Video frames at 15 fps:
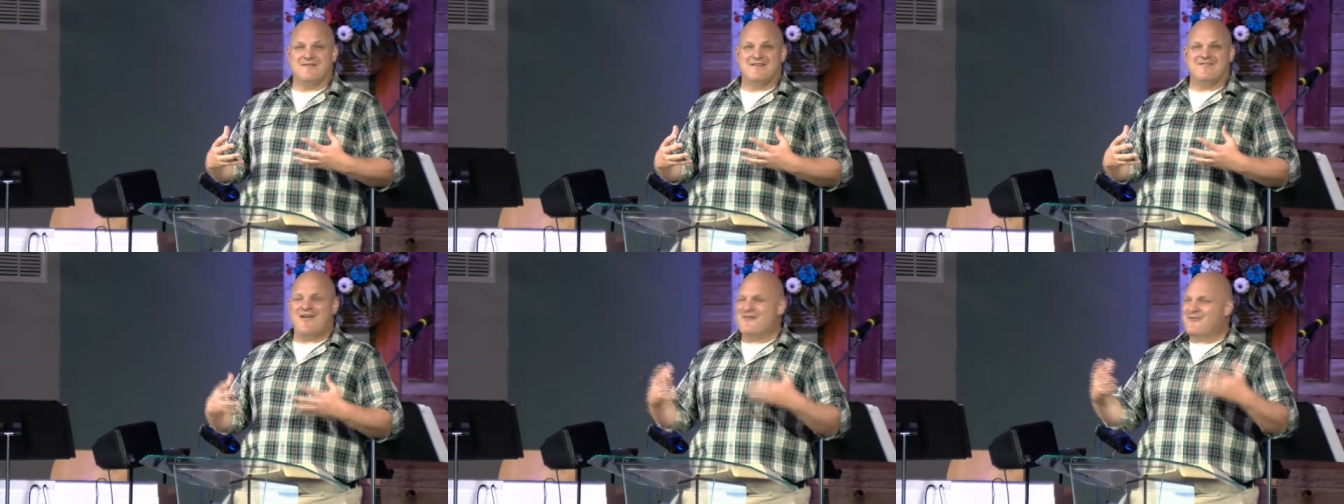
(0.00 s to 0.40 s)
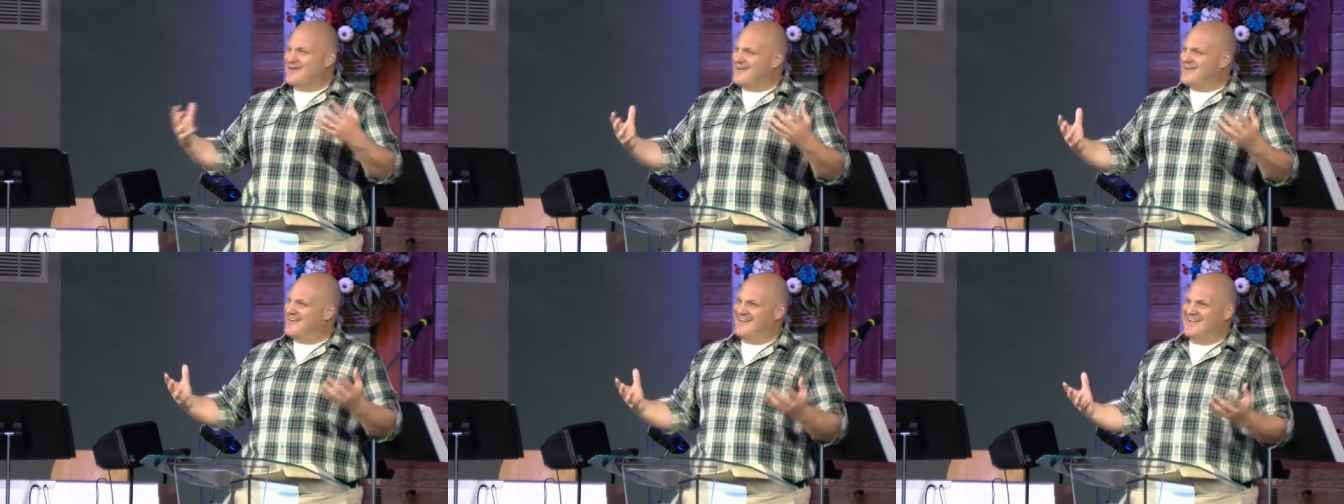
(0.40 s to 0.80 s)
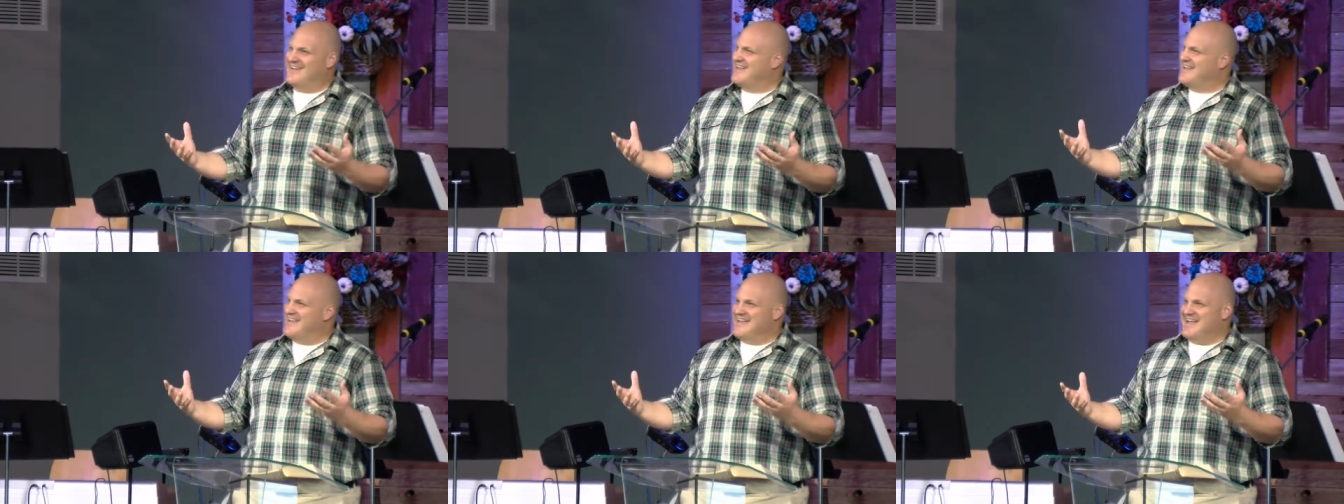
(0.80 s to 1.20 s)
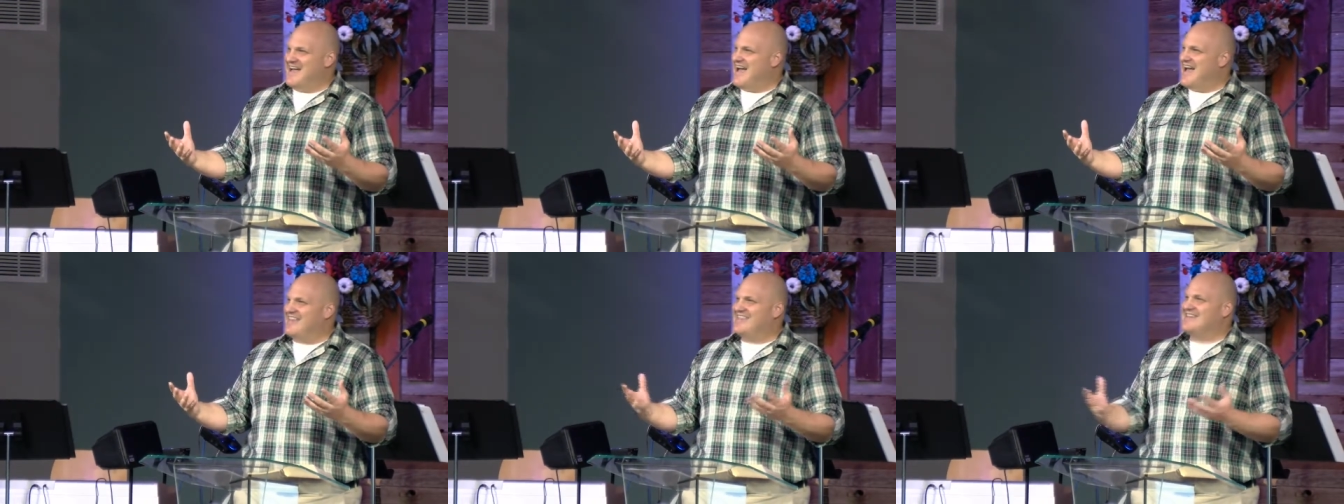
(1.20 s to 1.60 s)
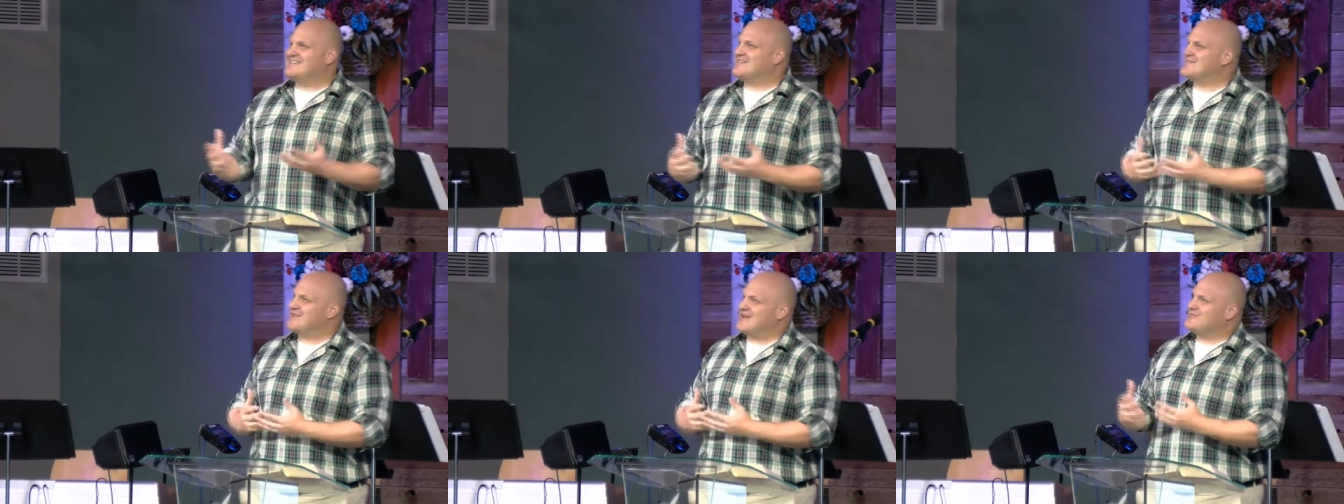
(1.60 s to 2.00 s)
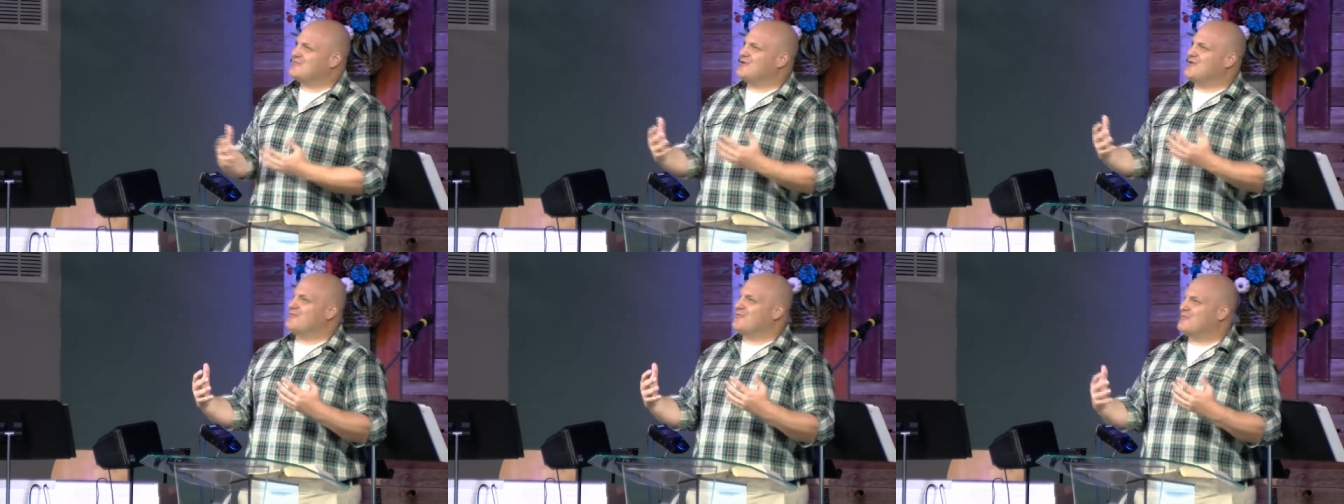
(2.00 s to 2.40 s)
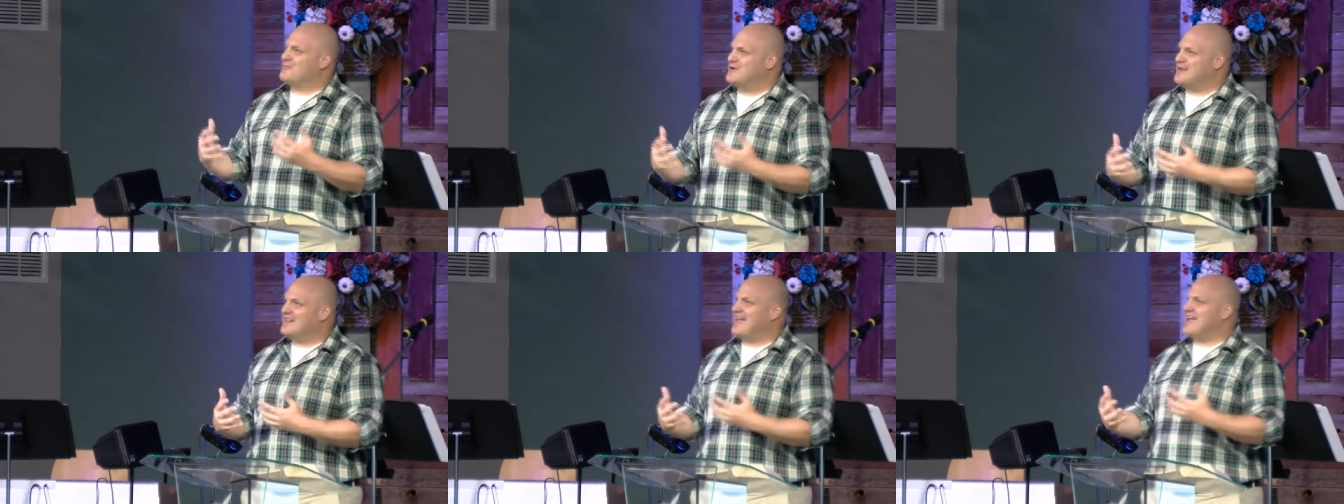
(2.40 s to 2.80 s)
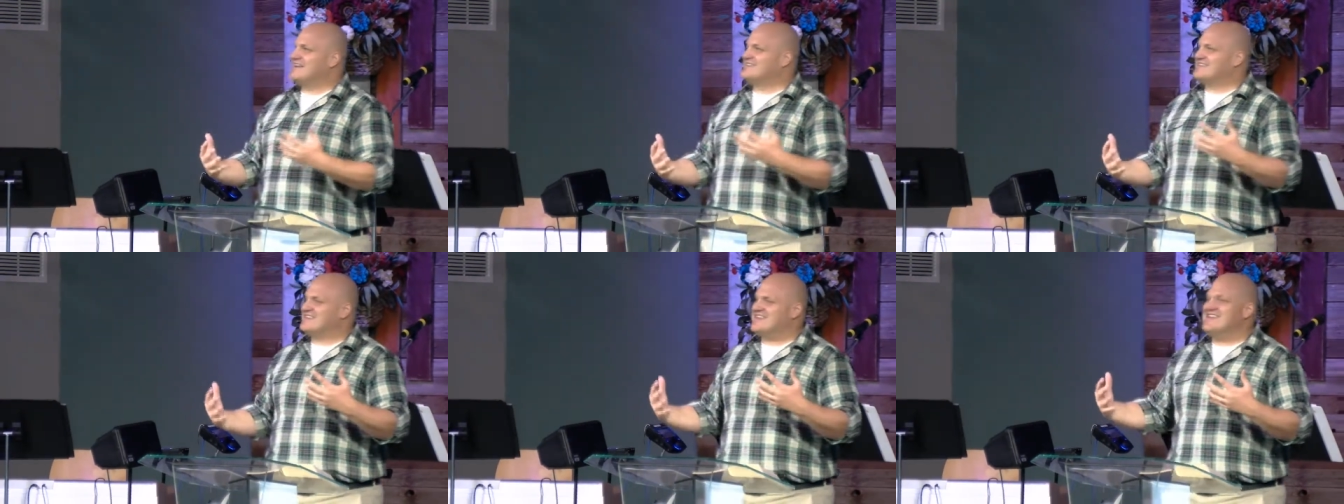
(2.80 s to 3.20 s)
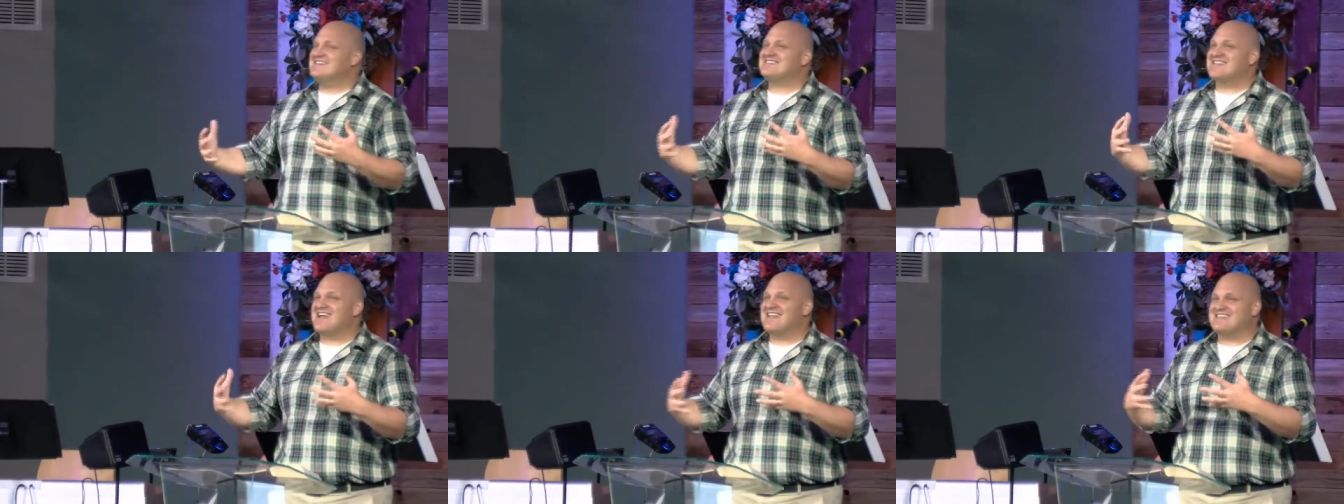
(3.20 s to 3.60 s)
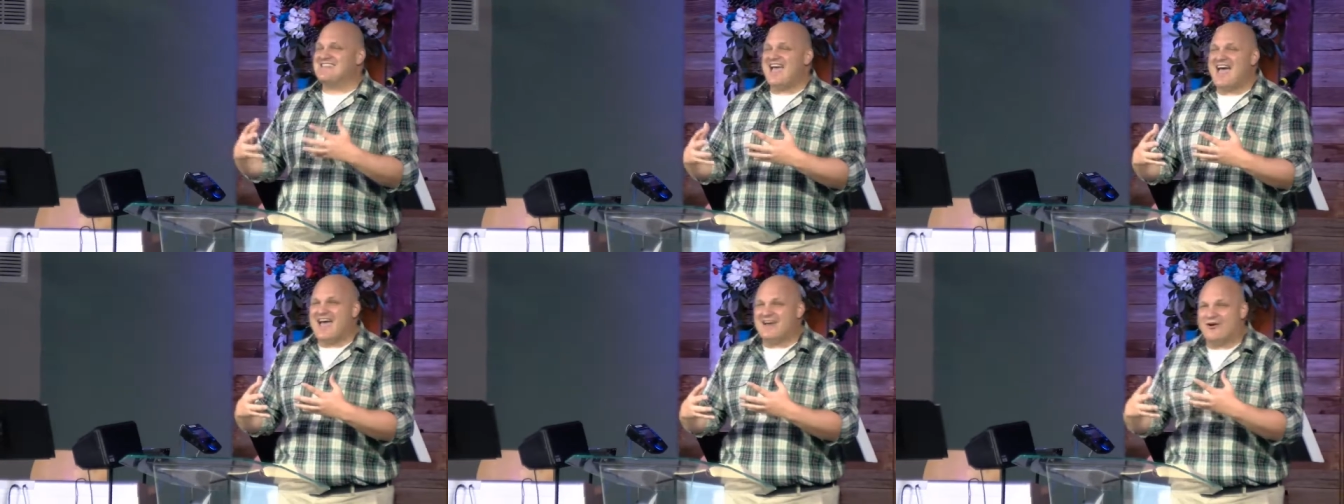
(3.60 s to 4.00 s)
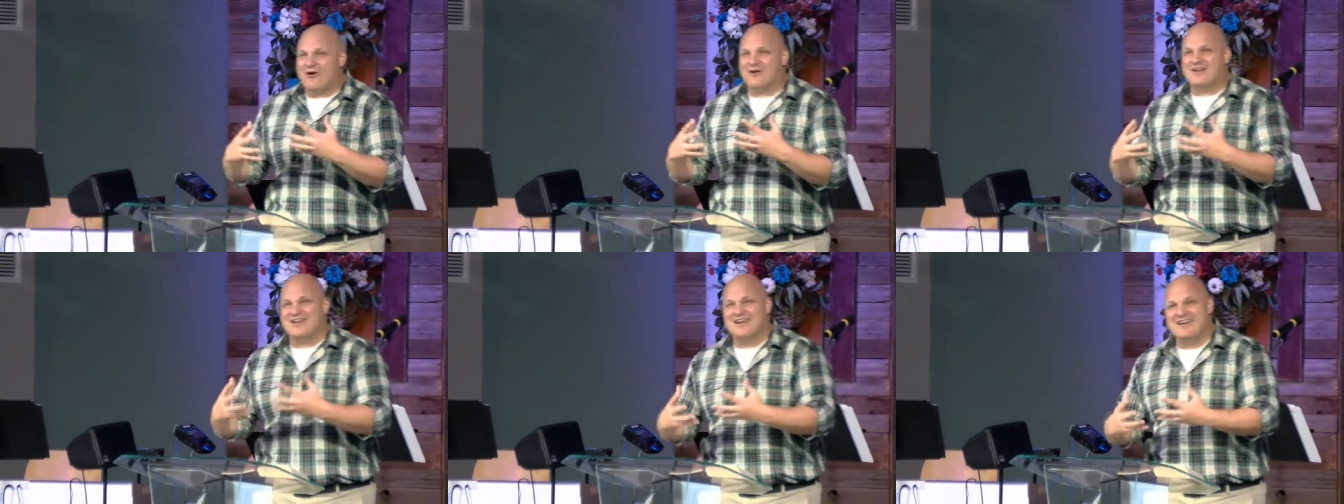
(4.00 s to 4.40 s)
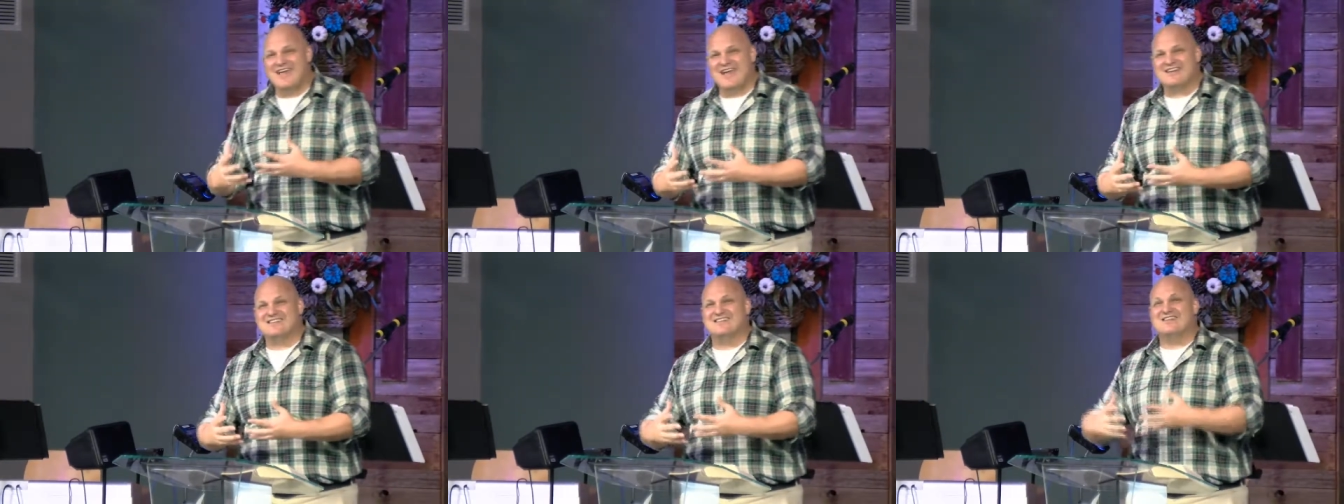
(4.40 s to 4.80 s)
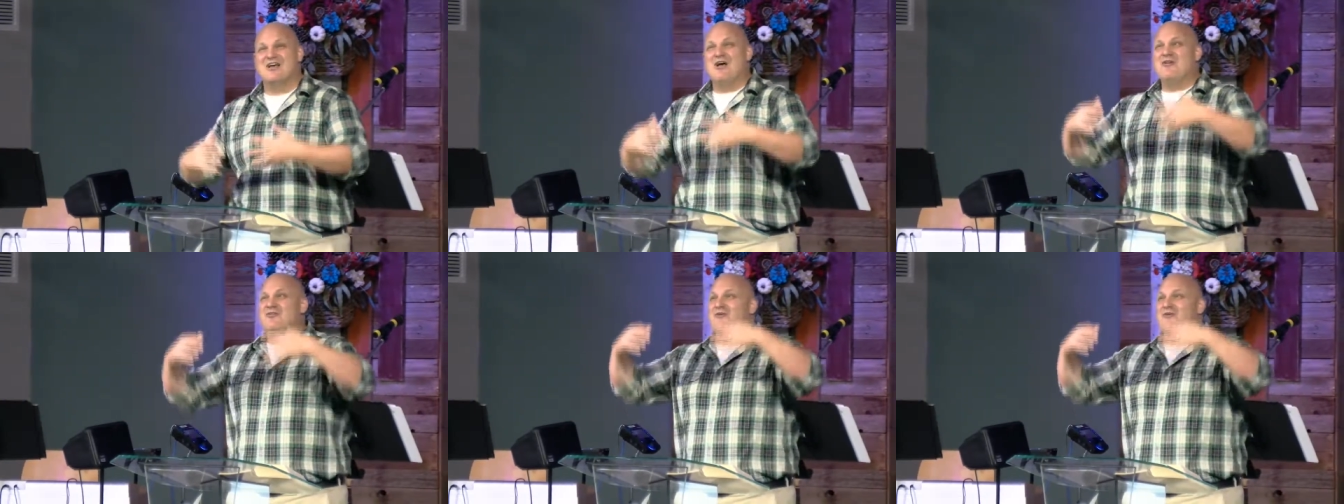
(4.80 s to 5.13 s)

You ever? I think sometimes we don't realize things like that are connected. The